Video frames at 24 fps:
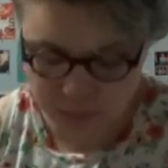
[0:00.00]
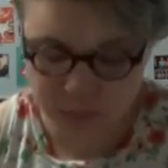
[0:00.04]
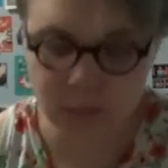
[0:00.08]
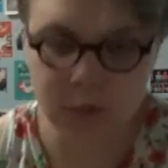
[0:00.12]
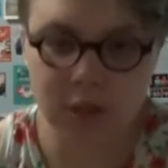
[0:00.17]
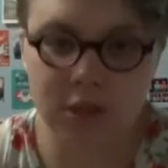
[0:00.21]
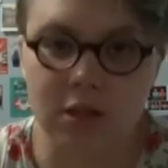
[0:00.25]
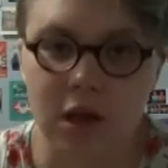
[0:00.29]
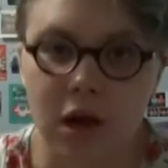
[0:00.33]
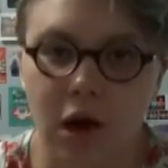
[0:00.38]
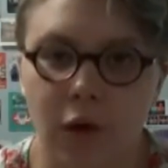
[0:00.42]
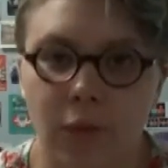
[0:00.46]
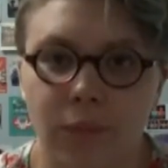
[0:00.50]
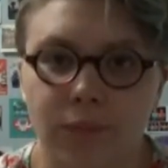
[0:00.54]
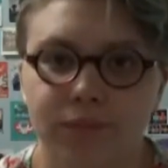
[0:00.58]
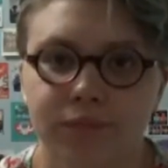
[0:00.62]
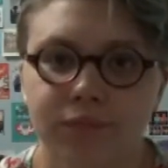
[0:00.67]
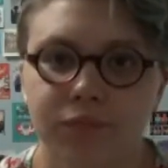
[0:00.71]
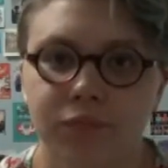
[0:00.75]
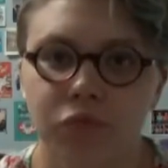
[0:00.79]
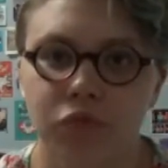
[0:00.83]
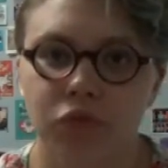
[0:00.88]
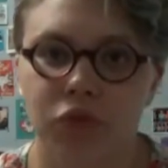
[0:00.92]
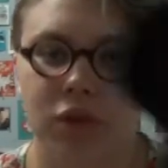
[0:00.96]
So
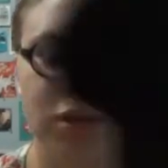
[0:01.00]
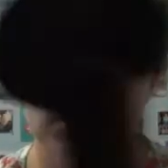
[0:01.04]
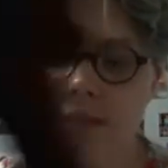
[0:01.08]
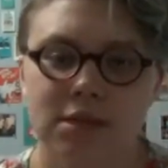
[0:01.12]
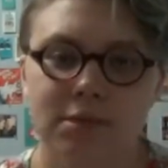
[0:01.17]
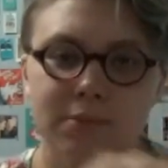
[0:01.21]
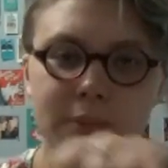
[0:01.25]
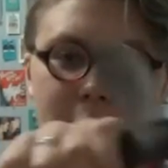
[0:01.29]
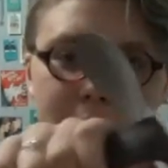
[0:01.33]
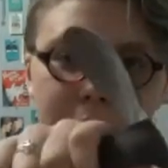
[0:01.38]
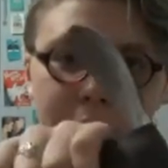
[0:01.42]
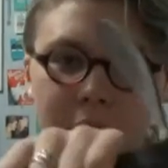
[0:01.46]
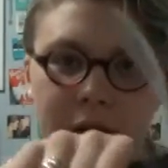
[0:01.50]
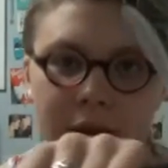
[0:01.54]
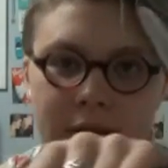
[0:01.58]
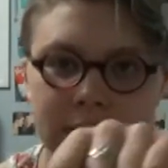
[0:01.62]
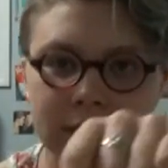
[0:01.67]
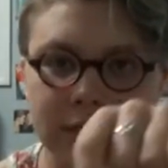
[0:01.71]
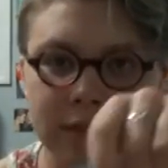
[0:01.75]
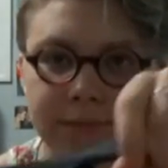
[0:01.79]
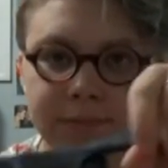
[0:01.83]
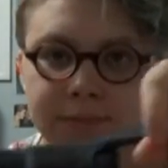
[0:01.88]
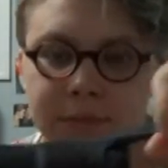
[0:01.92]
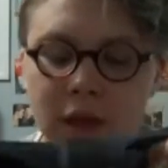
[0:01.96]
this is my
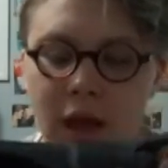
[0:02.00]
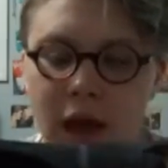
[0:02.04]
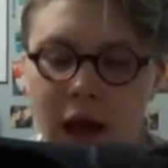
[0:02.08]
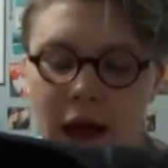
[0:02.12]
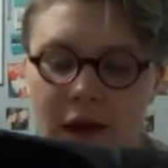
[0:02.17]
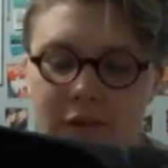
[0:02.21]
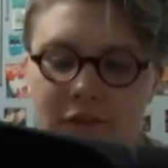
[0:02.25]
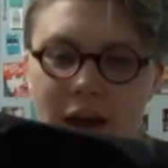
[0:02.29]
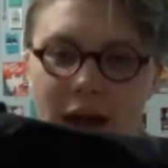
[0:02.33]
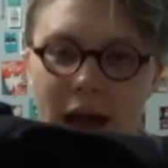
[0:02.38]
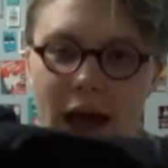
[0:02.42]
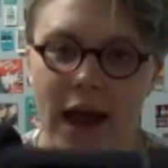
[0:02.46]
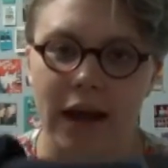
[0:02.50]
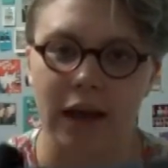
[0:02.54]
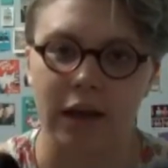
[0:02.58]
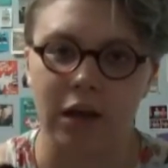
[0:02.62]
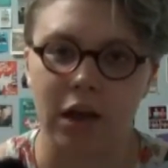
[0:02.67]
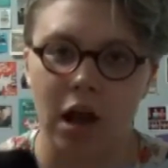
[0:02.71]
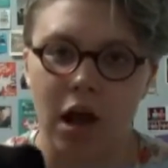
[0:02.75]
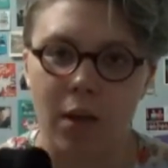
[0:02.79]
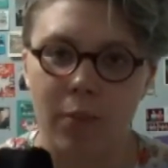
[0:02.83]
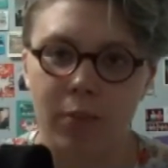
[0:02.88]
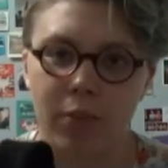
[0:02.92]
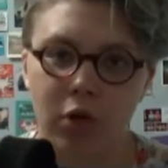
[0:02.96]
brace. I've had a
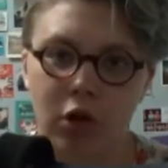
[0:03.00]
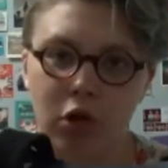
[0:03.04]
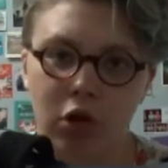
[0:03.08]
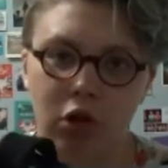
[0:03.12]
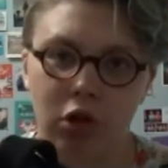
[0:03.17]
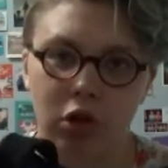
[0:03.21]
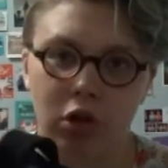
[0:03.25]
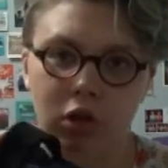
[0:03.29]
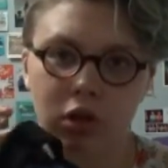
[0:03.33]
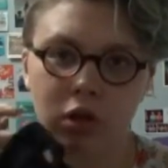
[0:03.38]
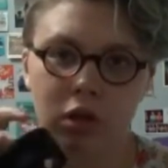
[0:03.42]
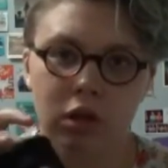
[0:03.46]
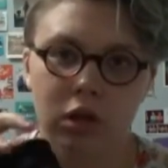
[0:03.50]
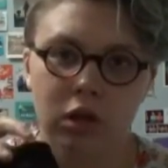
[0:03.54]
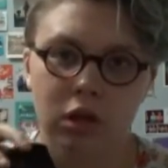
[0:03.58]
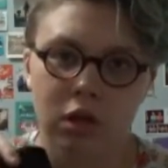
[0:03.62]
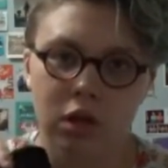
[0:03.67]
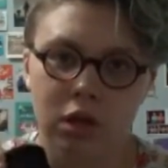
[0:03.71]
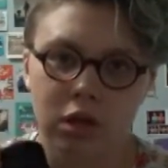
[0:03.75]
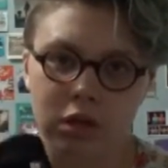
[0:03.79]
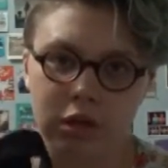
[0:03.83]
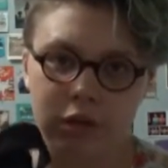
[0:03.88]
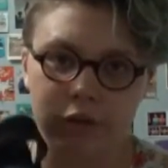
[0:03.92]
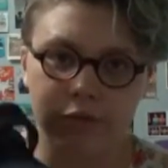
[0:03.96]
couple
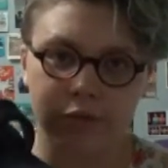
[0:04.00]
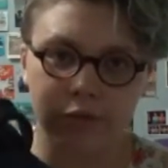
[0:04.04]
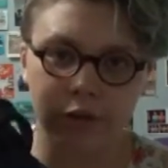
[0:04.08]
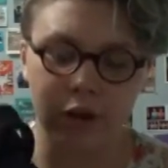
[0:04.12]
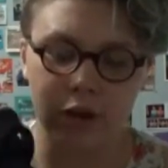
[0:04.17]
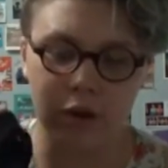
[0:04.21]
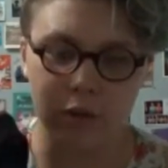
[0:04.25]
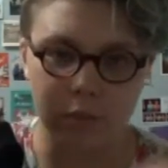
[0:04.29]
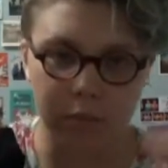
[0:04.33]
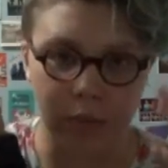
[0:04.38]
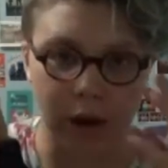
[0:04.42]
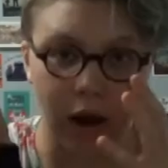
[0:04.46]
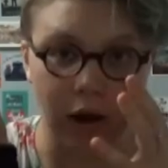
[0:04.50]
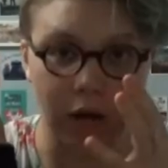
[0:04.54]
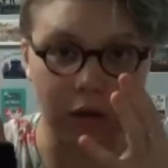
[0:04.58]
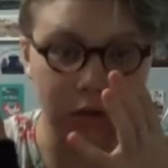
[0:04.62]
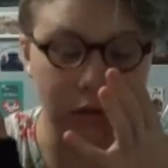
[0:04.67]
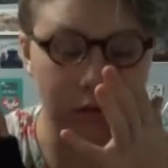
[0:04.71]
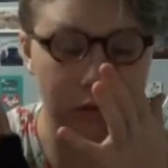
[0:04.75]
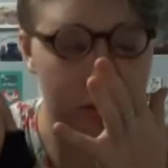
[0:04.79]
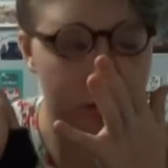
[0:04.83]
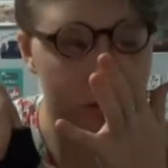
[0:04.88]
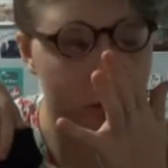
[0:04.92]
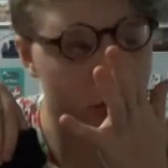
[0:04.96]
different
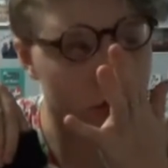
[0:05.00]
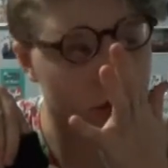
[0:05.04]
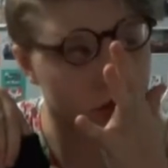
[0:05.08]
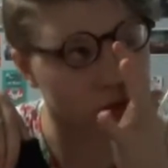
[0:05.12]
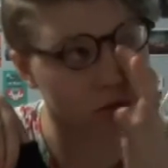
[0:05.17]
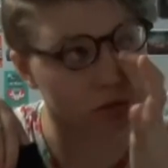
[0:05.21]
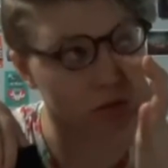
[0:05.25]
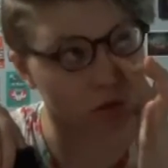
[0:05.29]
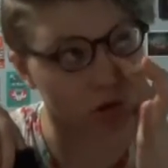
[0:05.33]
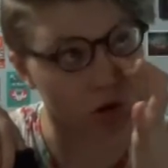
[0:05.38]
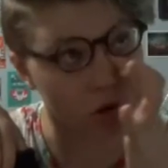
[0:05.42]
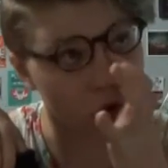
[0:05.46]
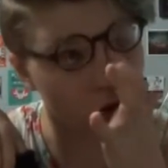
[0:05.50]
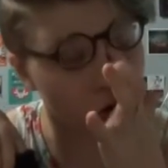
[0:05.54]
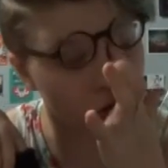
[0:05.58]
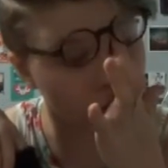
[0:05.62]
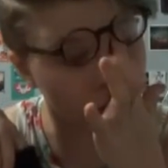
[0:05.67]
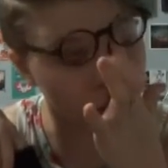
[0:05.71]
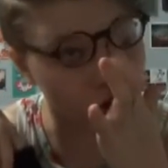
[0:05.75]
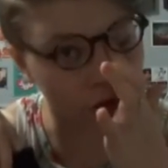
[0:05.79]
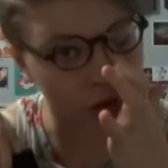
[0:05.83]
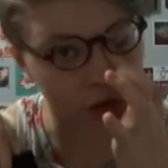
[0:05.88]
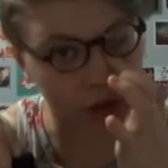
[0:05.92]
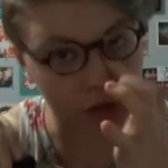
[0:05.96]
models
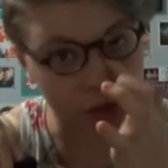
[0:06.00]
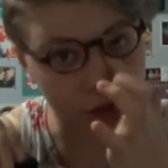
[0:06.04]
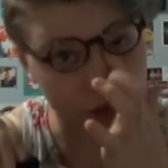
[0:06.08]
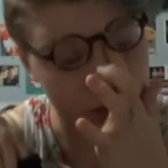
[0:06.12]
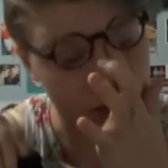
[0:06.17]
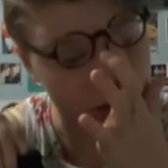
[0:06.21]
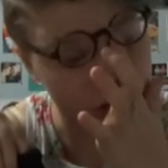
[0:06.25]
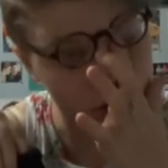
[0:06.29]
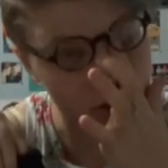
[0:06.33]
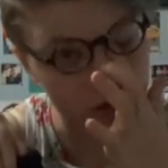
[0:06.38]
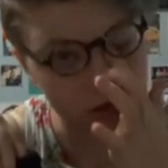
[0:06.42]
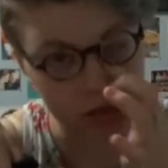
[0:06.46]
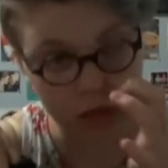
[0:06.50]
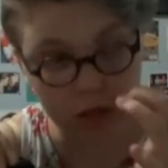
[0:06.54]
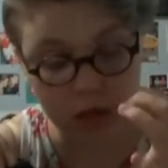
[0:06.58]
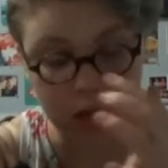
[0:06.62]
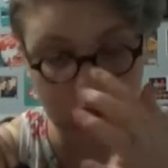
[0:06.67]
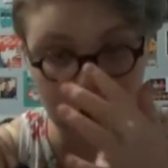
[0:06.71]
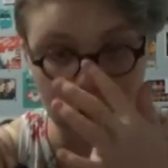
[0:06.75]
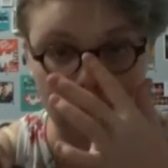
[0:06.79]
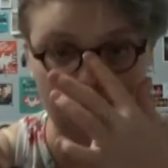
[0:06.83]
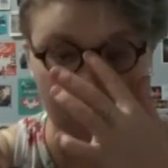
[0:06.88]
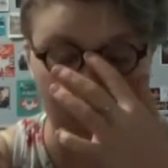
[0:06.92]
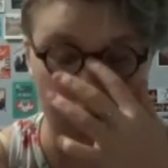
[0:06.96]
over the years.
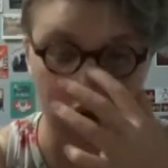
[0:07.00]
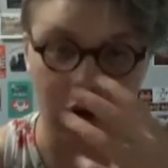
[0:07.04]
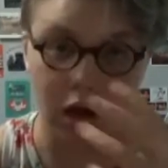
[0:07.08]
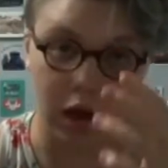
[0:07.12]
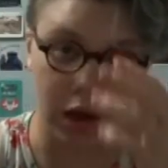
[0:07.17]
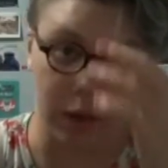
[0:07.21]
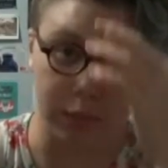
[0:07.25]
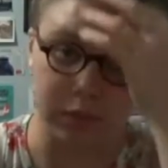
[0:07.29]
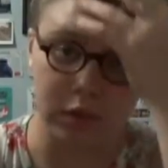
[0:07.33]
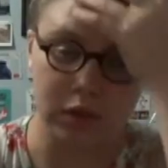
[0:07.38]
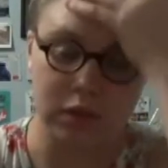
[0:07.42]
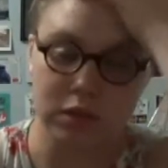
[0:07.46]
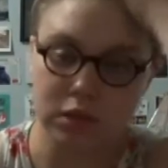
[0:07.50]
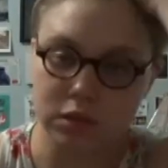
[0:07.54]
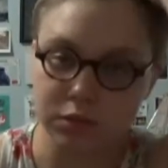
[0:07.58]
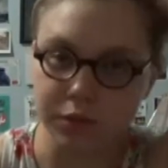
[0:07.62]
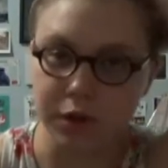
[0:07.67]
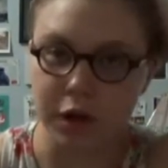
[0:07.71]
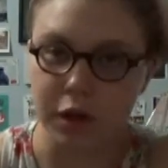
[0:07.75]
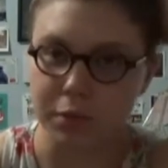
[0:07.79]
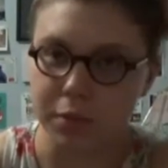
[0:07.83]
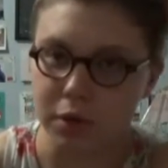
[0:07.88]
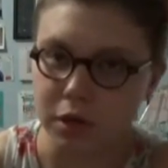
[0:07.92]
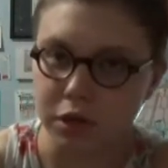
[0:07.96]
This is
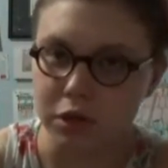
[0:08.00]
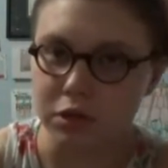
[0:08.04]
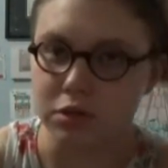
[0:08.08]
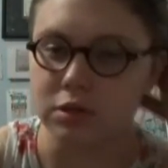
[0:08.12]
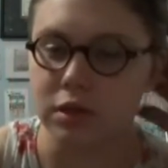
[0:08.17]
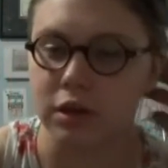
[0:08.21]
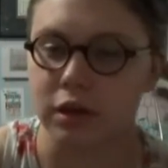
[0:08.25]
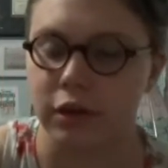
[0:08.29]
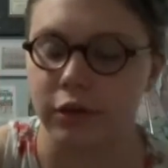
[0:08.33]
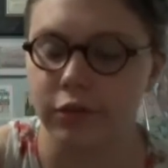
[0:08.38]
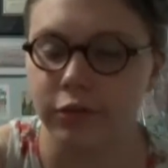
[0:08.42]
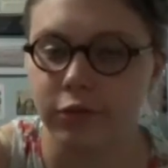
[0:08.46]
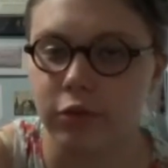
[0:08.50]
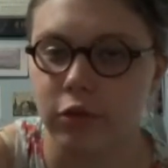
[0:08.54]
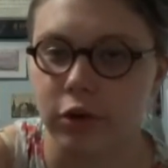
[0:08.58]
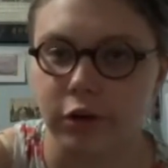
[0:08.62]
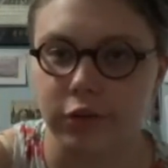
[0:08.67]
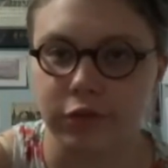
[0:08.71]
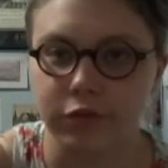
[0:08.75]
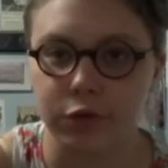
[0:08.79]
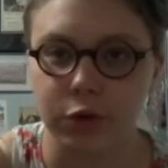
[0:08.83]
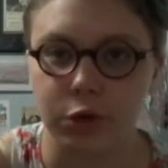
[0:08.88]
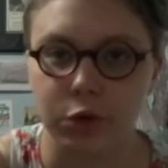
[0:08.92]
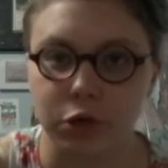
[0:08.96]
what I've been using for a
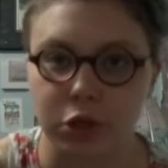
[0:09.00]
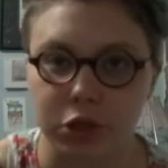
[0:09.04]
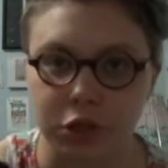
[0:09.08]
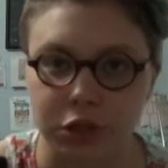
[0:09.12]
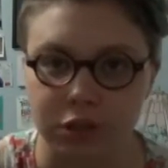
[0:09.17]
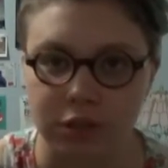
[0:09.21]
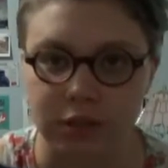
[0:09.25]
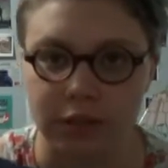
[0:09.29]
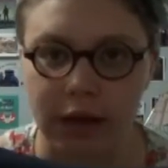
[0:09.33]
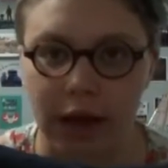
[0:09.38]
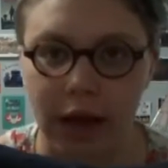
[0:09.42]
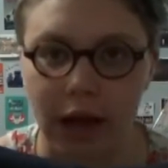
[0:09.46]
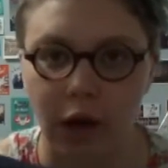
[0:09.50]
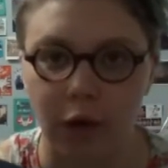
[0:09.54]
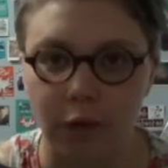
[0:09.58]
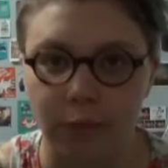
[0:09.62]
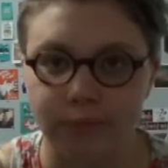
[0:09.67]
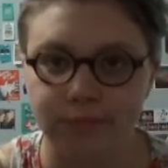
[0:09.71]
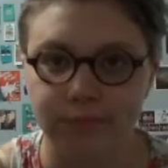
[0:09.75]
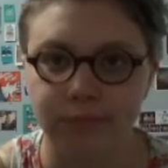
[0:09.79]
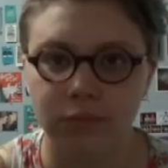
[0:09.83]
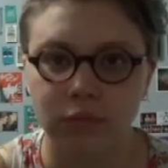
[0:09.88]
few years now.